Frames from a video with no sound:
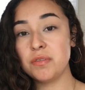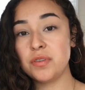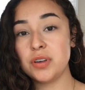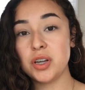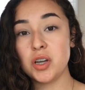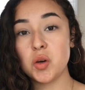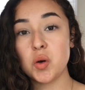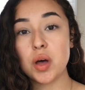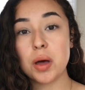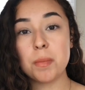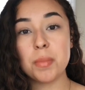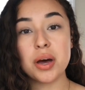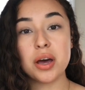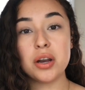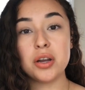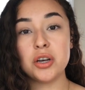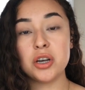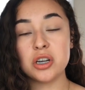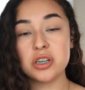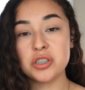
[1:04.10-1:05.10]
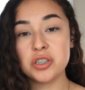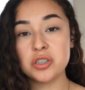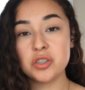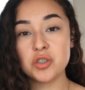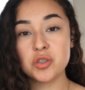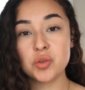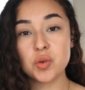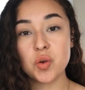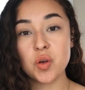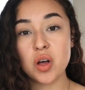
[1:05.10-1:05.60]
video about a nursing
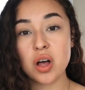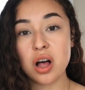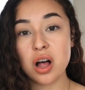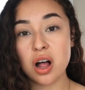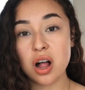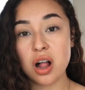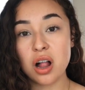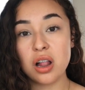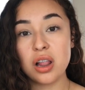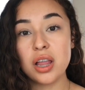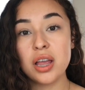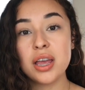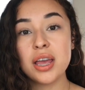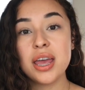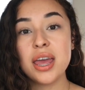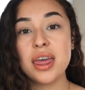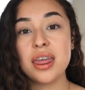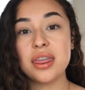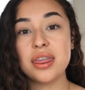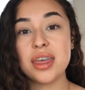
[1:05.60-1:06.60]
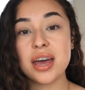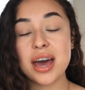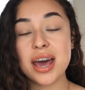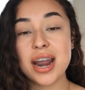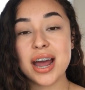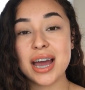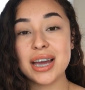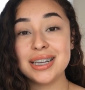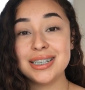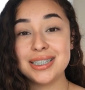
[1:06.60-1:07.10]
school haul
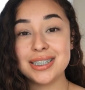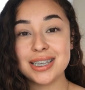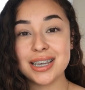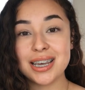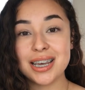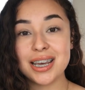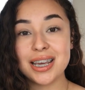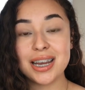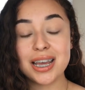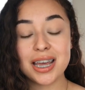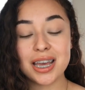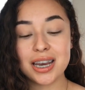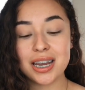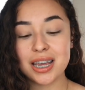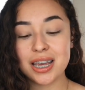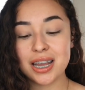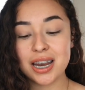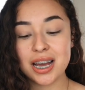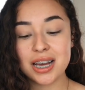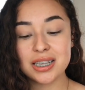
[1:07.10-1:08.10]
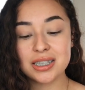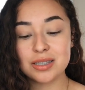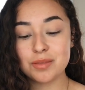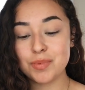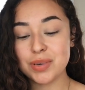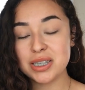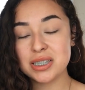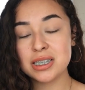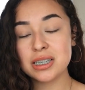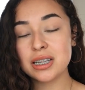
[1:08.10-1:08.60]
that I did, and it has
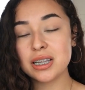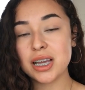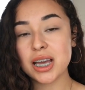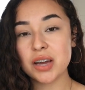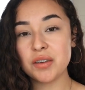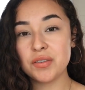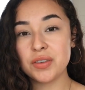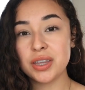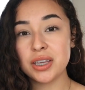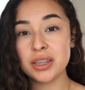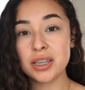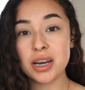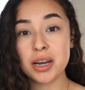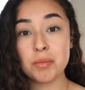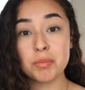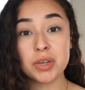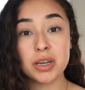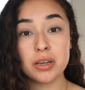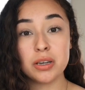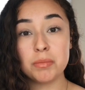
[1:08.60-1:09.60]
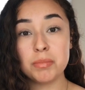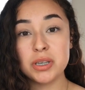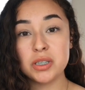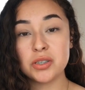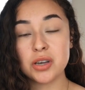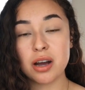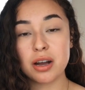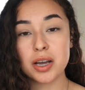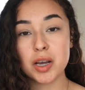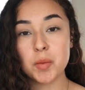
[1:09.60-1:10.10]
basically everything that I'm going to be
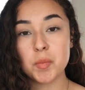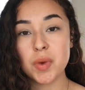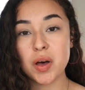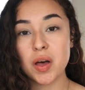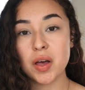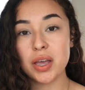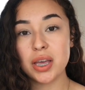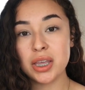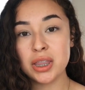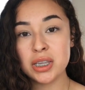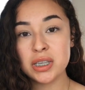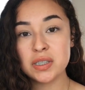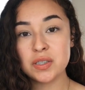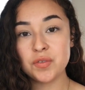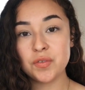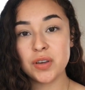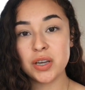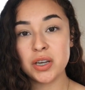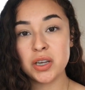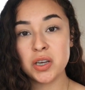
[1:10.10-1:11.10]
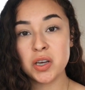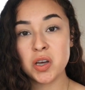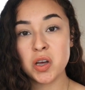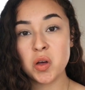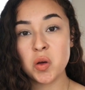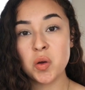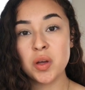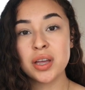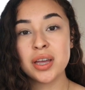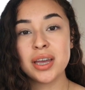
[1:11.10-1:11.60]
talking about in this
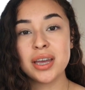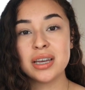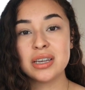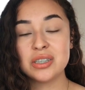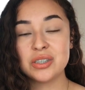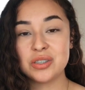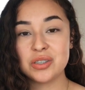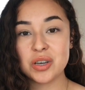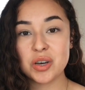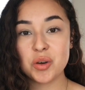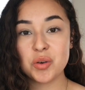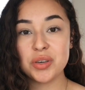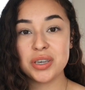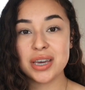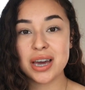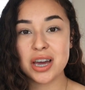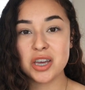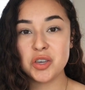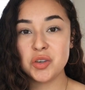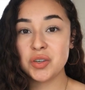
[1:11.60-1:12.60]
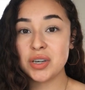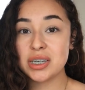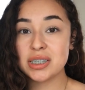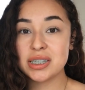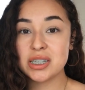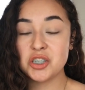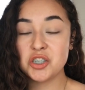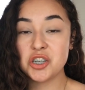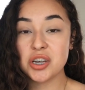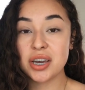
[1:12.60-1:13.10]
video. So yeah, you guys
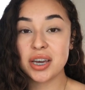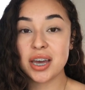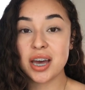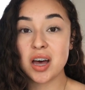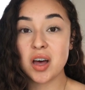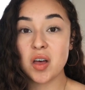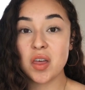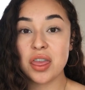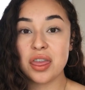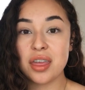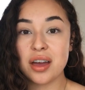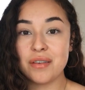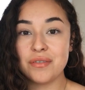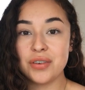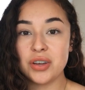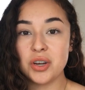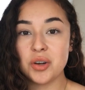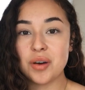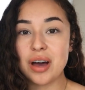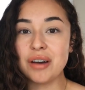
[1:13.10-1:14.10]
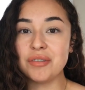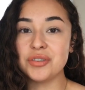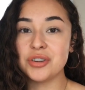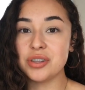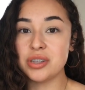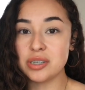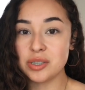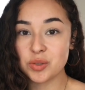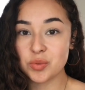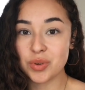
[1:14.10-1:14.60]
can check out that video after
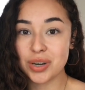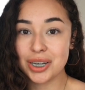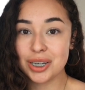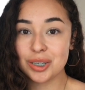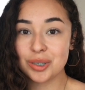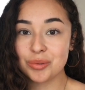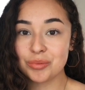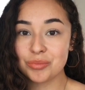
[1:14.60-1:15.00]
this one.